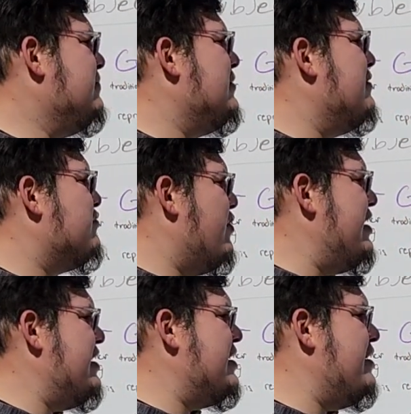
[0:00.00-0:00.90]
of
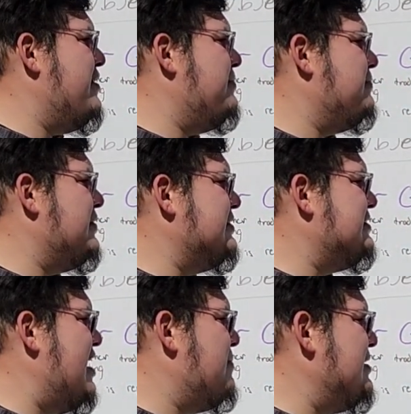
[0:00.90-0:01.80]
grading
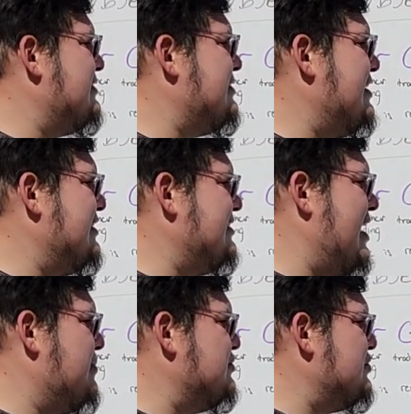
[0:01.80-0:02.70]
assignments and
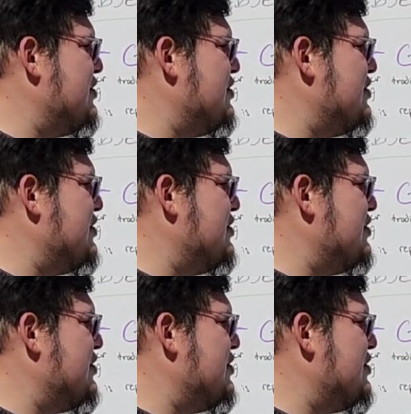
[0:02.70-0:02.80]
exams.